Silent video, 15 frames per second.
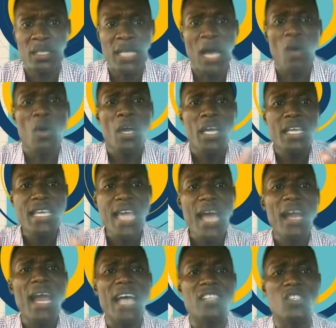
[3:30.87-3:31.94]
Now,
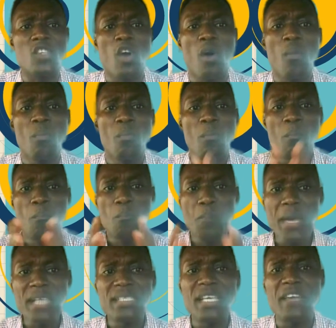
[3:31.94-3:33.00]
here are some
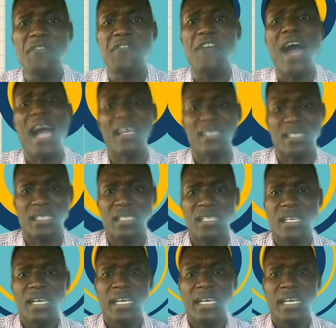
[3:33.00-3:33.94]
basic facts